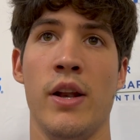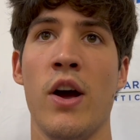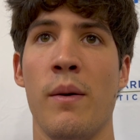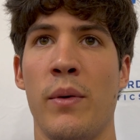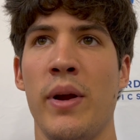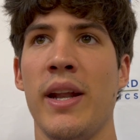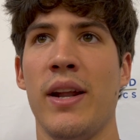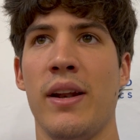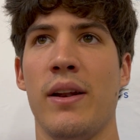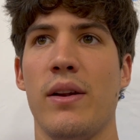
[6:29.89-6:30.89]
No, I mean, we
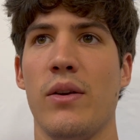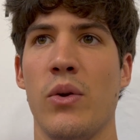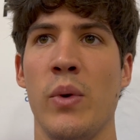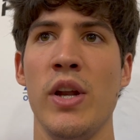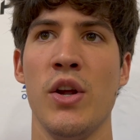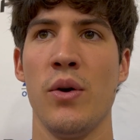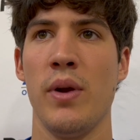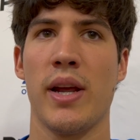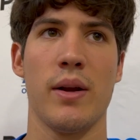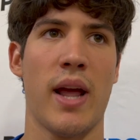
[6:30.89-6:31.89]
didn't. We knew
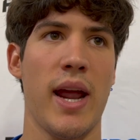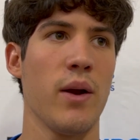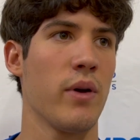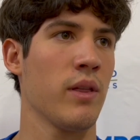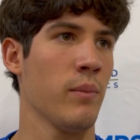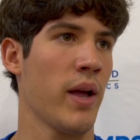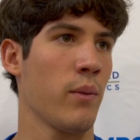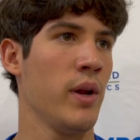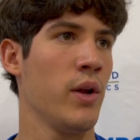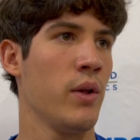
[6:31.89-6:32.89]
we could hang with them. Like,
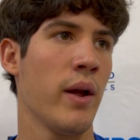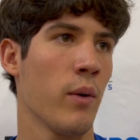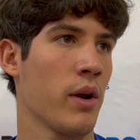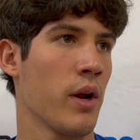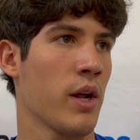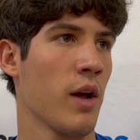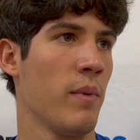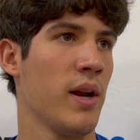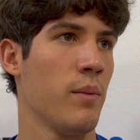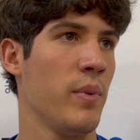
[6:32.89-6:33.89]
we knew they weren't going to come
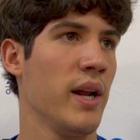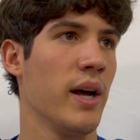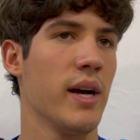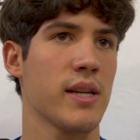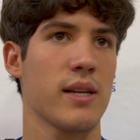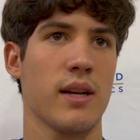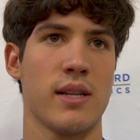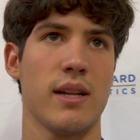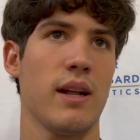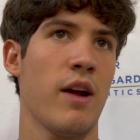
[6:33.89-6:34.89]
in and beat us,
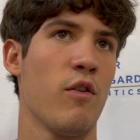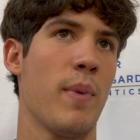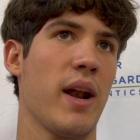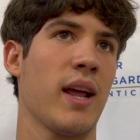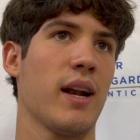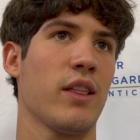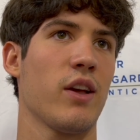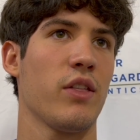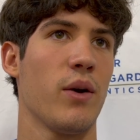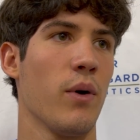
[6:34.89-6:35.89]
because everybody kind of
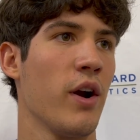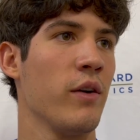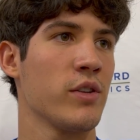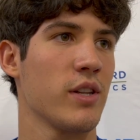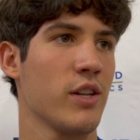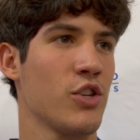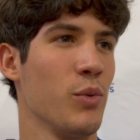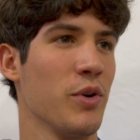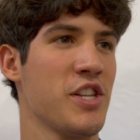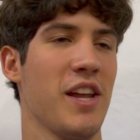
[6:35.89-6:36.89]
thought they were. It was a
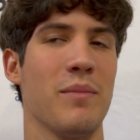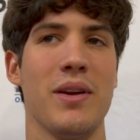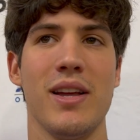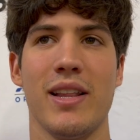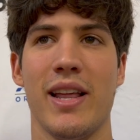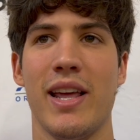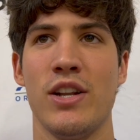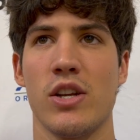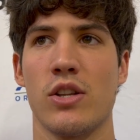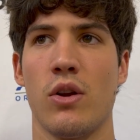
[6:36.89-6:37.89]
super team that they
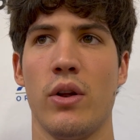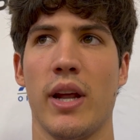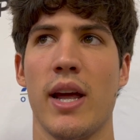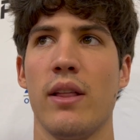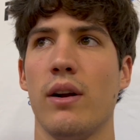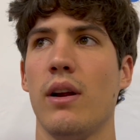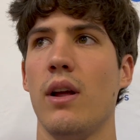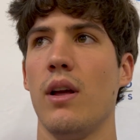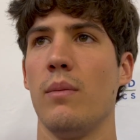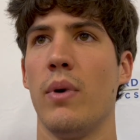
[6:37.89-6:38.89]
just thrown together.
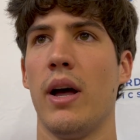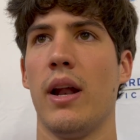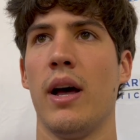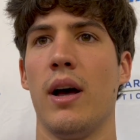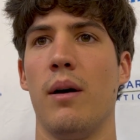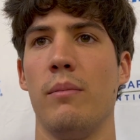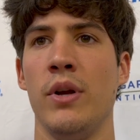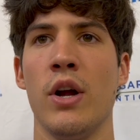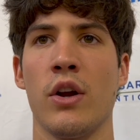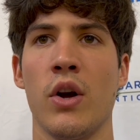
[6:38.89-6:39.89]
But,
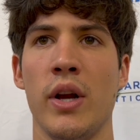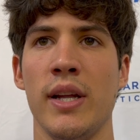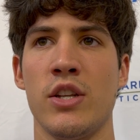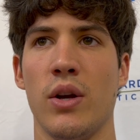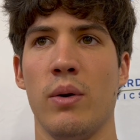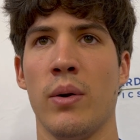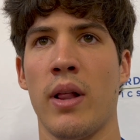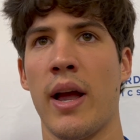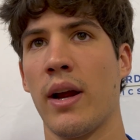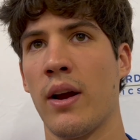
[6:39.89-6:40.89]
you know, going into it, we were
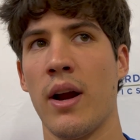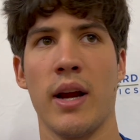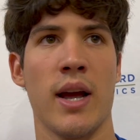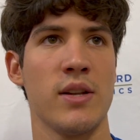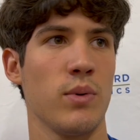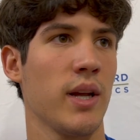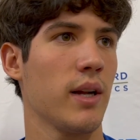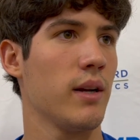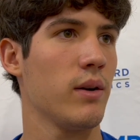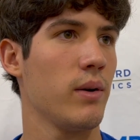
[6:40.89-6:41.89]
like, all right, guys,
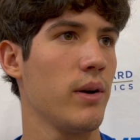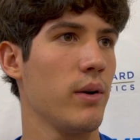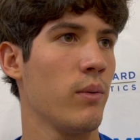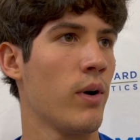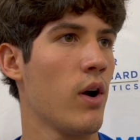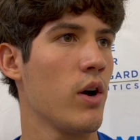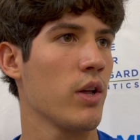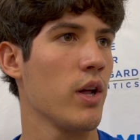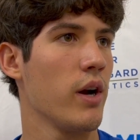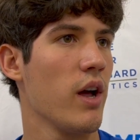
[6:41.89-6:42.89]
we're all
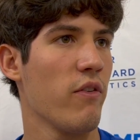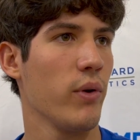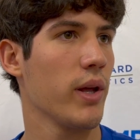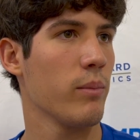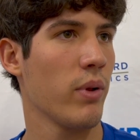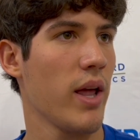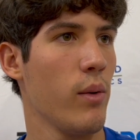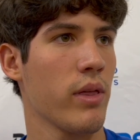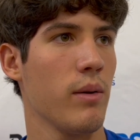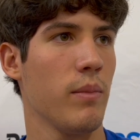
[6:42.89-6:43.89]
good enough. We can play
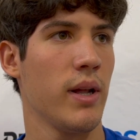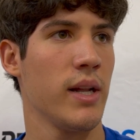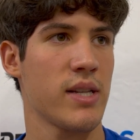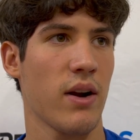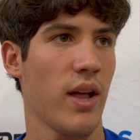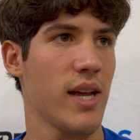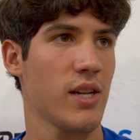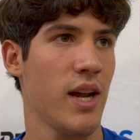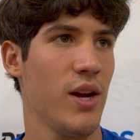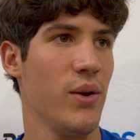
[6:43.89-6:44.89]
with them, and it's our last
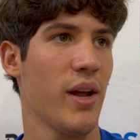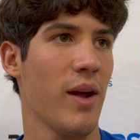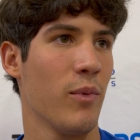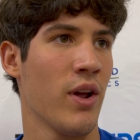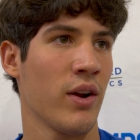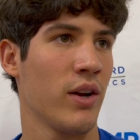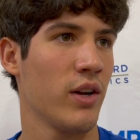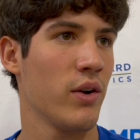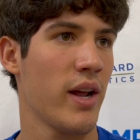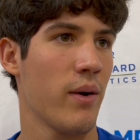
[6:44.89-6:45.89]
AAU game. We're not going to
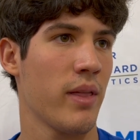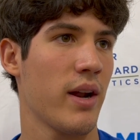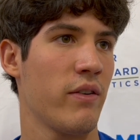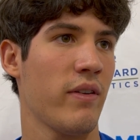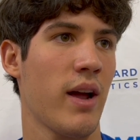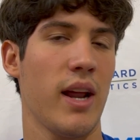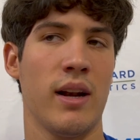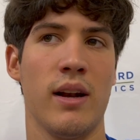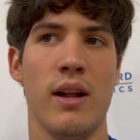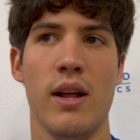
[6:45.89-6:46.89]
go down without a fight.
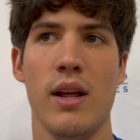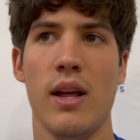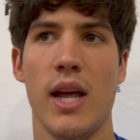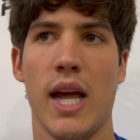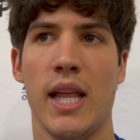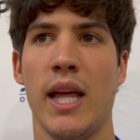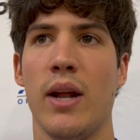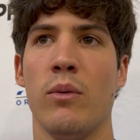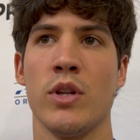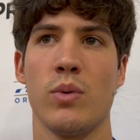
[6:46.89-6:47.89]
And
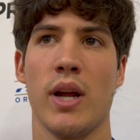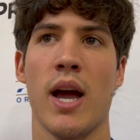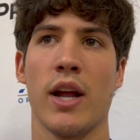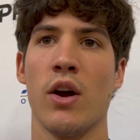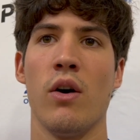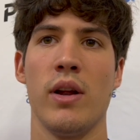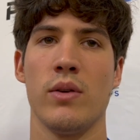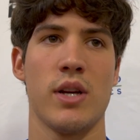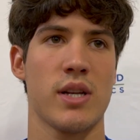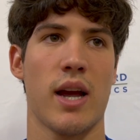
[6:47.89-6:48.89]
then once we got going, it
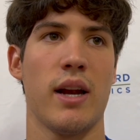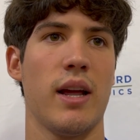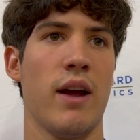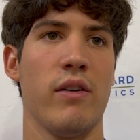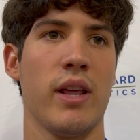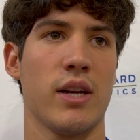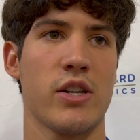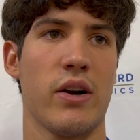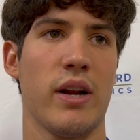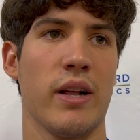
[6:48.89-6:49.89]
was just kind of everything
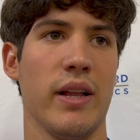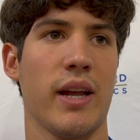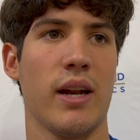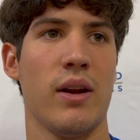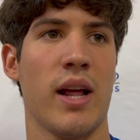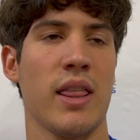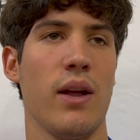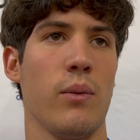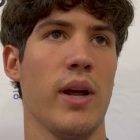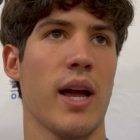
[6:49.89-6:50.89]
started clicking. And I
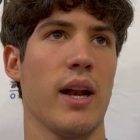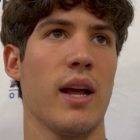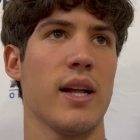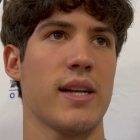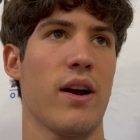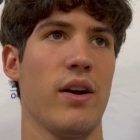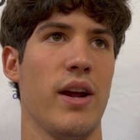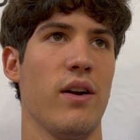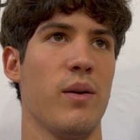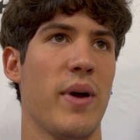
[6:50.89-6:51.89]
think we kind of got tired of
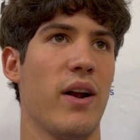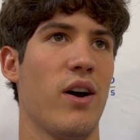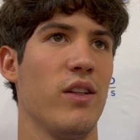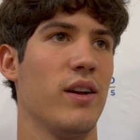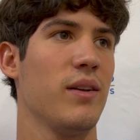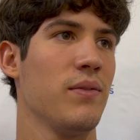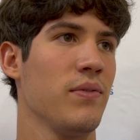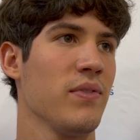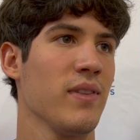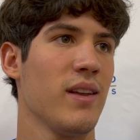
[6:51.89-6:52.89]
hearing about all
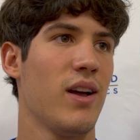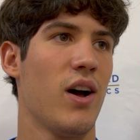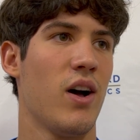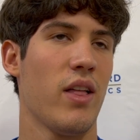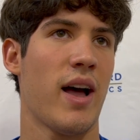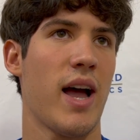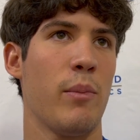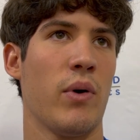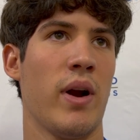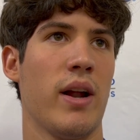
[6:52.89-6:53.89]
the
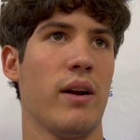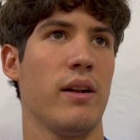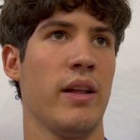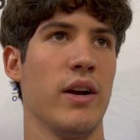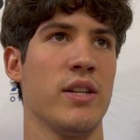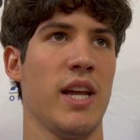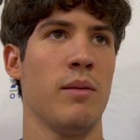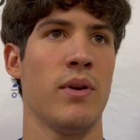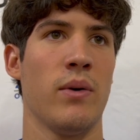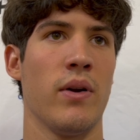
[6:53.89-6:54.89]
hype around their team.
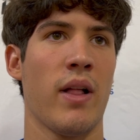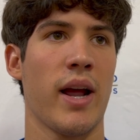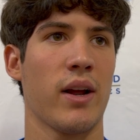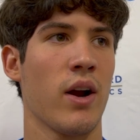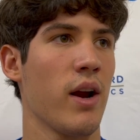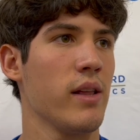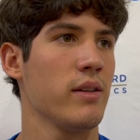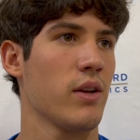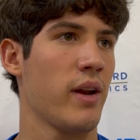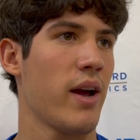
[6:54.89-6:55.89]
And we were like, all
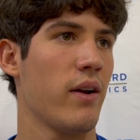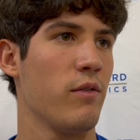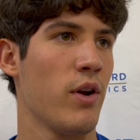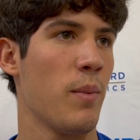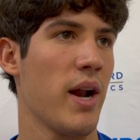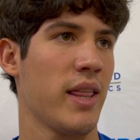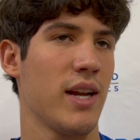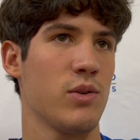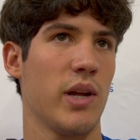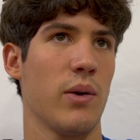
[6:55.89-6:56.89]
right, so now nobody
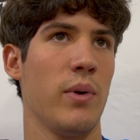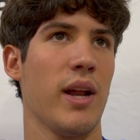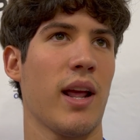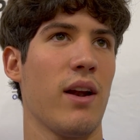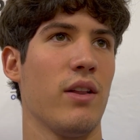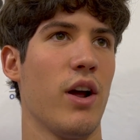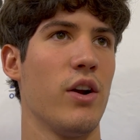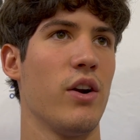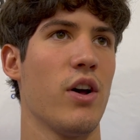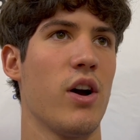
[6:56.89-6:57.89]
thinks we can win, kind of the
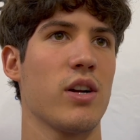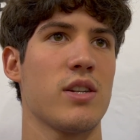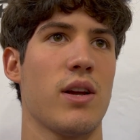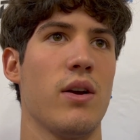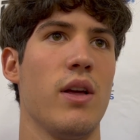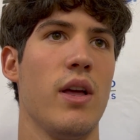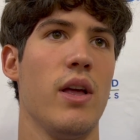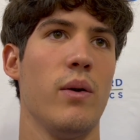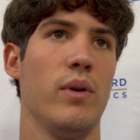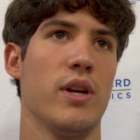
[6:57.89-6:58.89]
underdogs. So
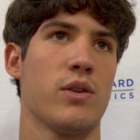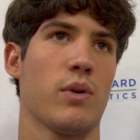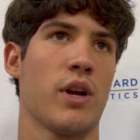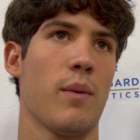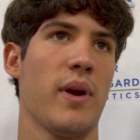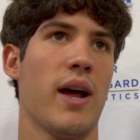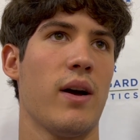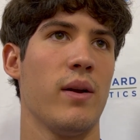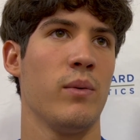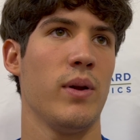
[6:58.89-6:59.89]
just we're coming
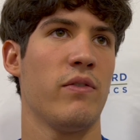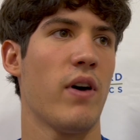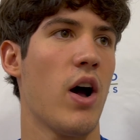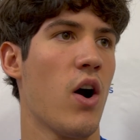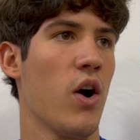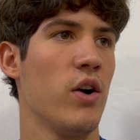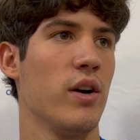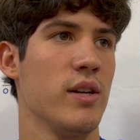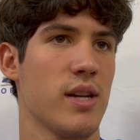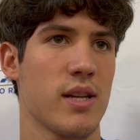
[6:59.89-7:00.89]
out, and we fought harder
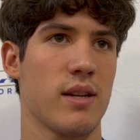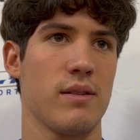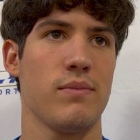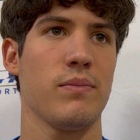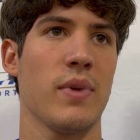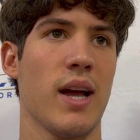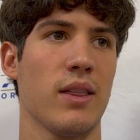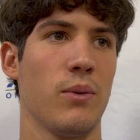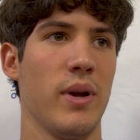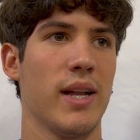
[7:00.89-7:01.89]
and just got
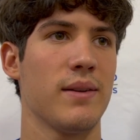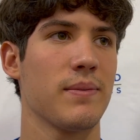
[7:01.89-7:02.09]
the win.